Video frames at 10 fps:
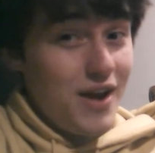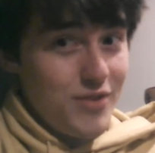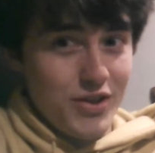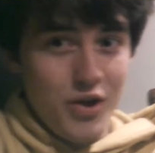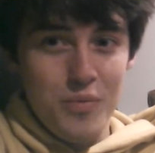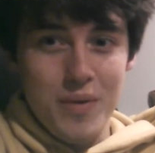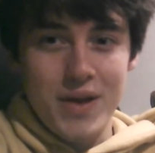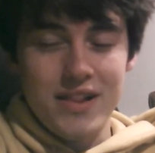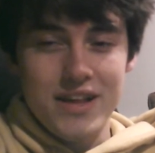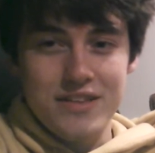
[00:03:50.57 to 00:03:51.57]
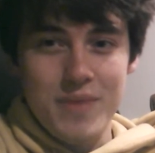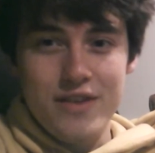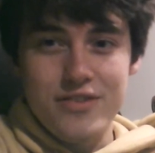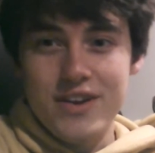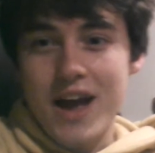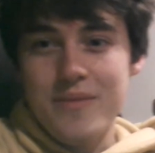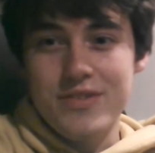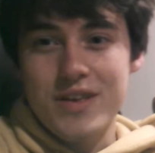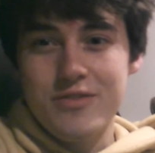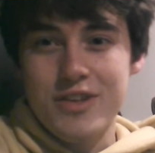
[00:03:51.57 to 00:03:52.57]
I really hope I'm not a lazy bastard. I've been
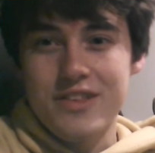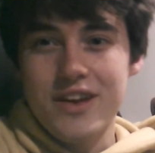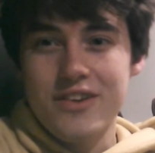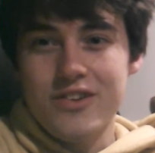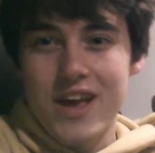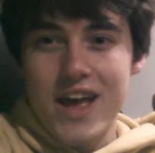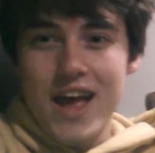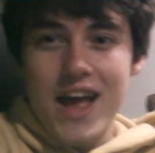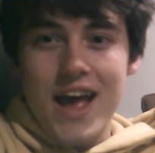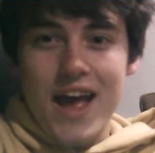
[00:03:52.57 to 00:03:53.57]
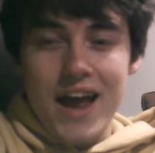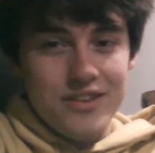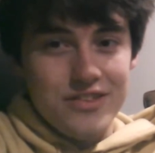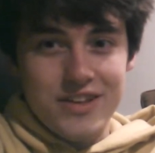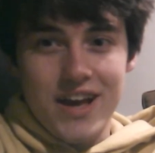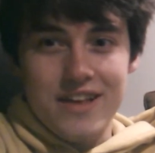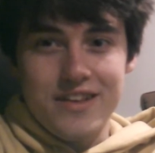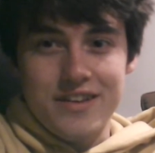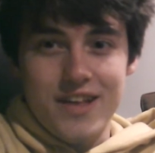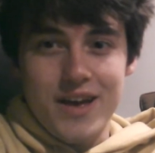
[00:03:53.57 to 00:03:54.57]
SaveAsUntitled, and I'll see you guys
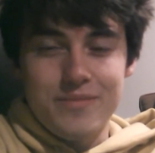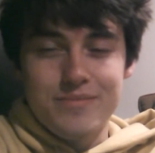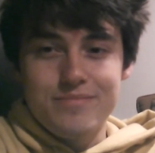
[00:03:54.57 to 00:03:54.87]
next time.